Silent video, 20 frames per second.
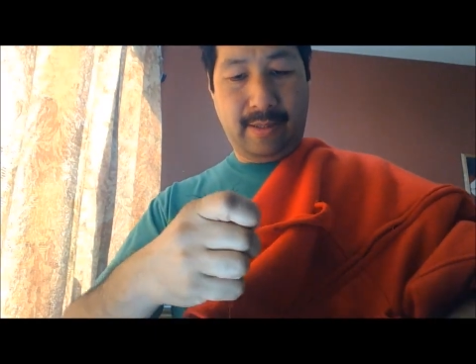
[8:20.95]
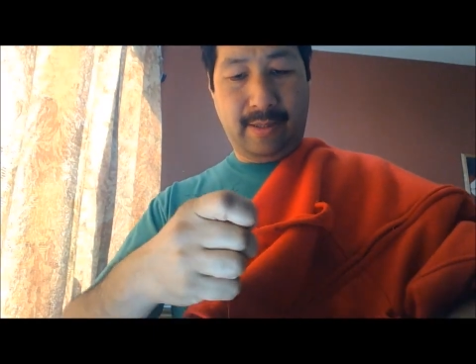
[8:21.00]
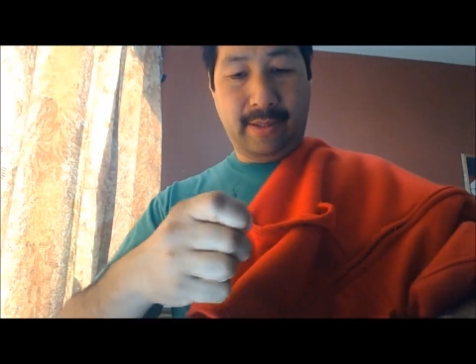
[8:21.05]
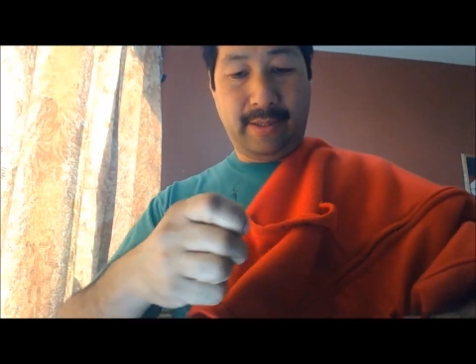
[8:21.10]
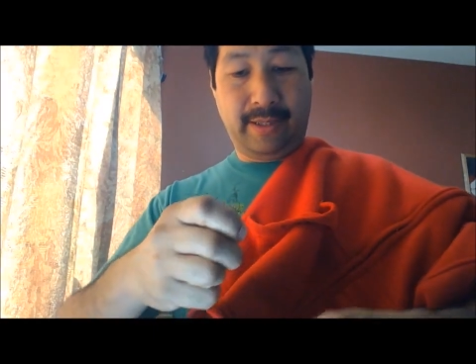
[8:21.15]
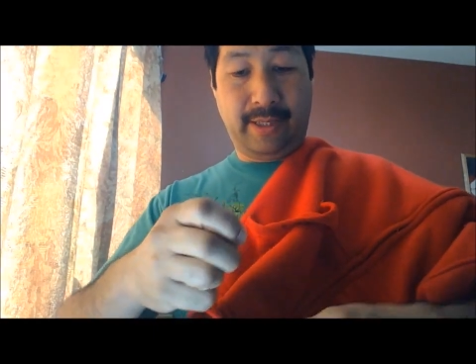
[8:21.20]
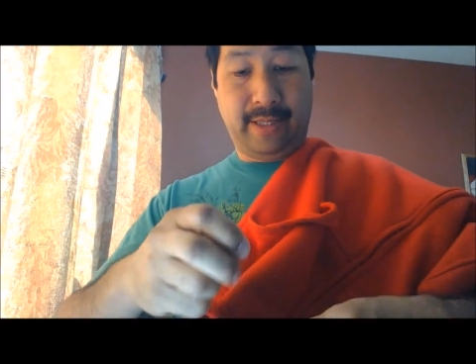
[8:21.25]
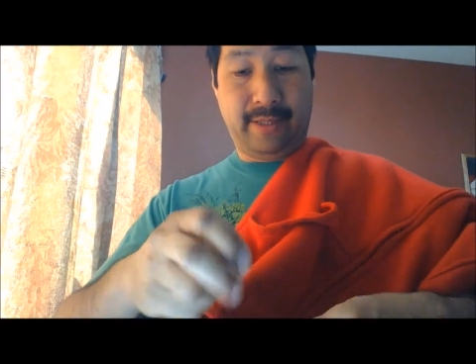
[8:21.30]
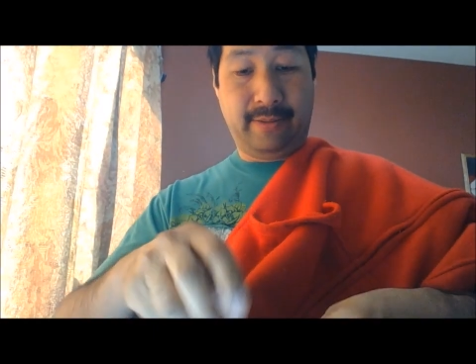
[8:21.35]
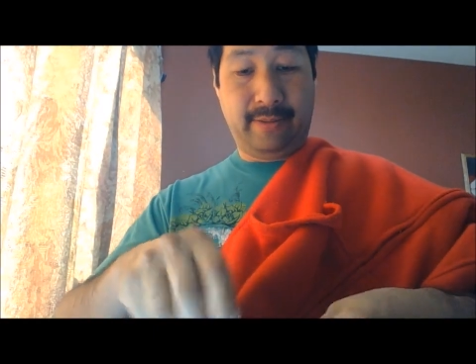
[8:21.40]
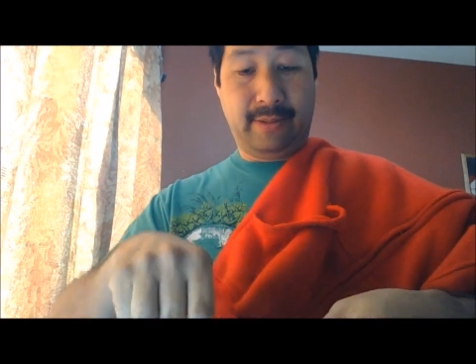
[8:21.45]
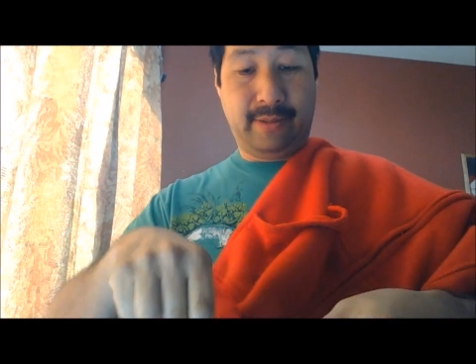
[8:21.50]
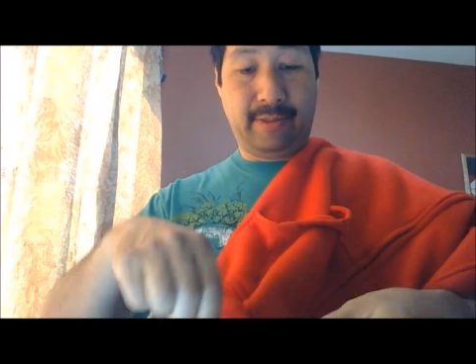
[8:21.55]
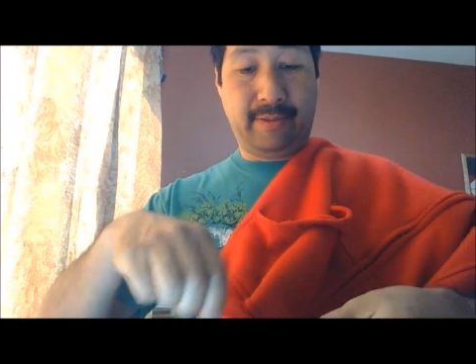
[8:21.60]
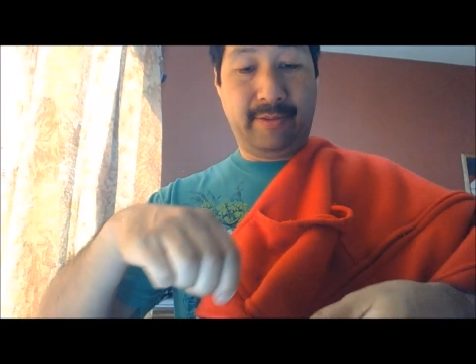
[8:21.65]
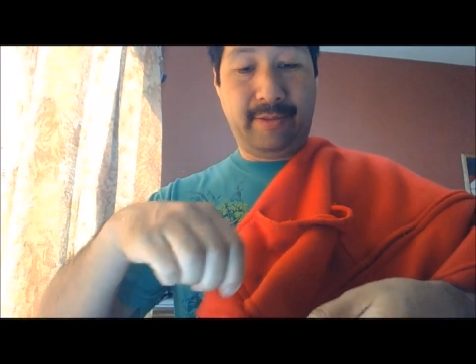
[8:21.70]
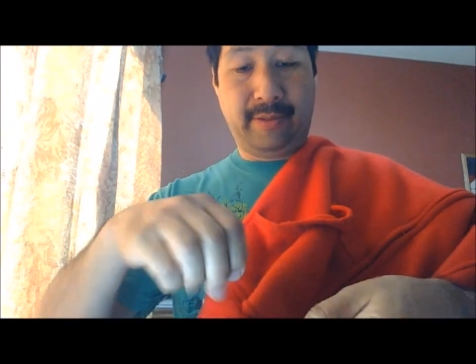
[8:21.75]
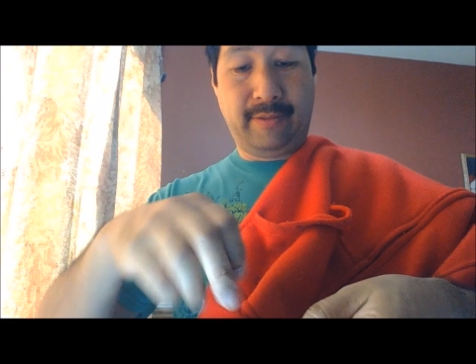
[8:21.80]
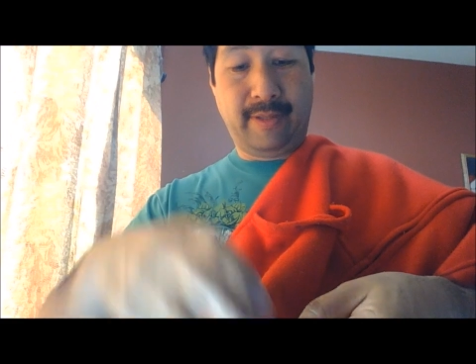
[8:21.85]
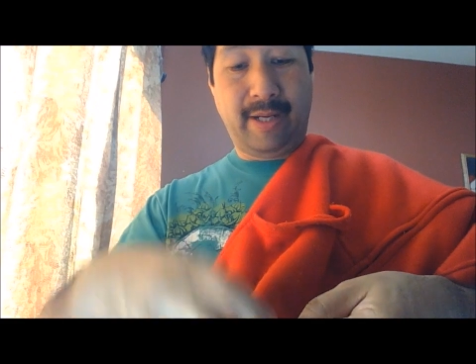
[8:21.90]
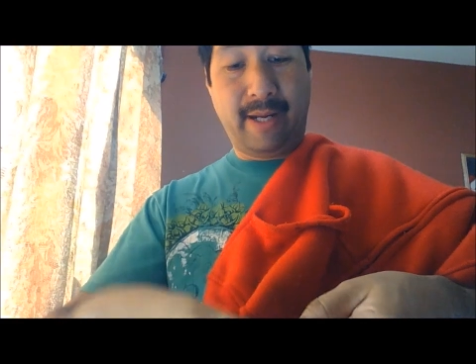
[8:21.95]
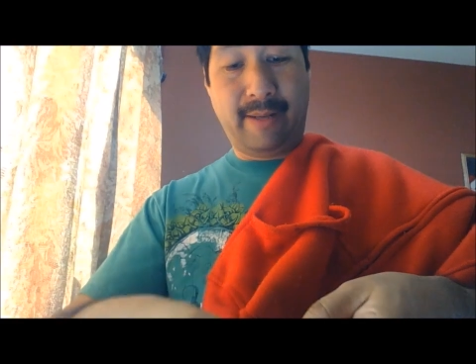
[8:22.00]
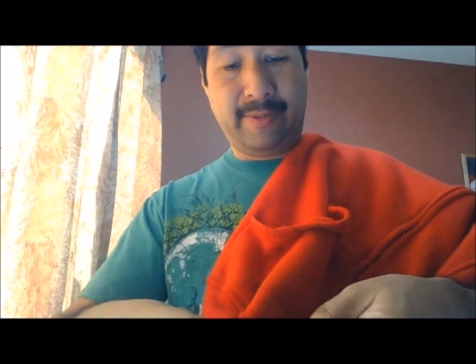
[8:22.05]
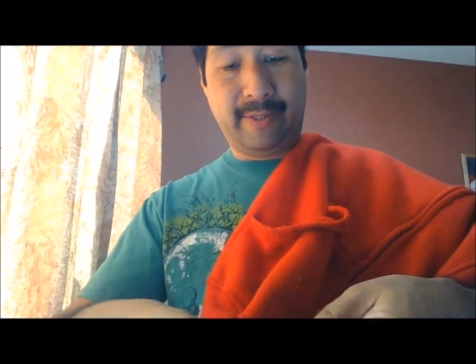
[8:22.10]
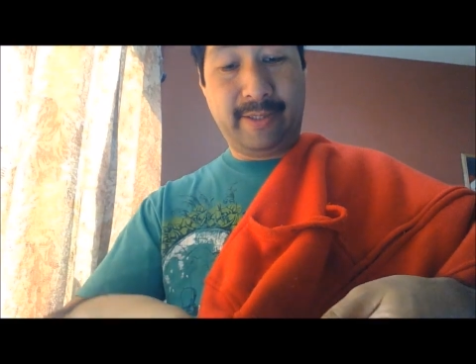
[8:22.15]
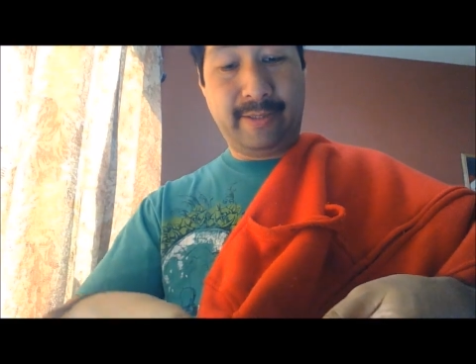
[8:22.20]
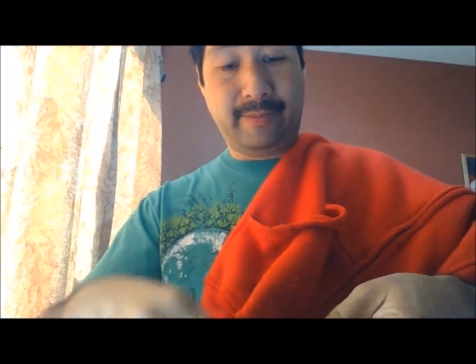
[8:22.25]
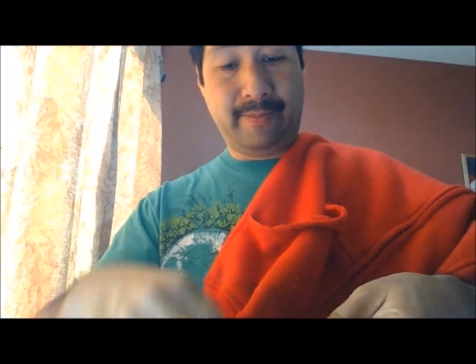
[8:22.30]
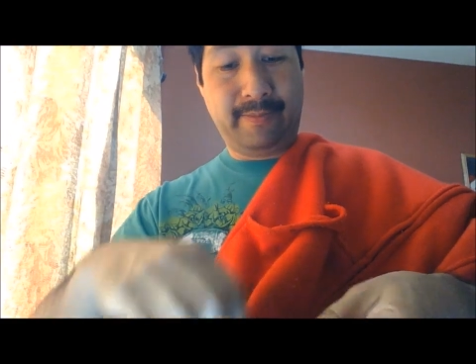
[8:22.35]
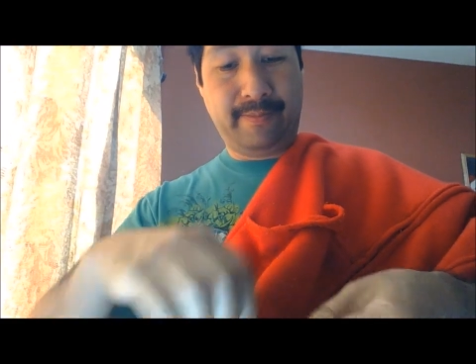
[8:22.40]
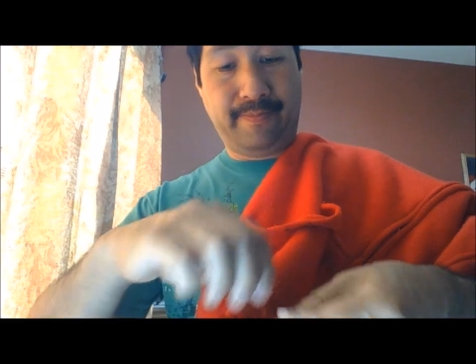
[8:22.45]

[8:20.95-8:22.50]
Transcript: Okay, so we grab it.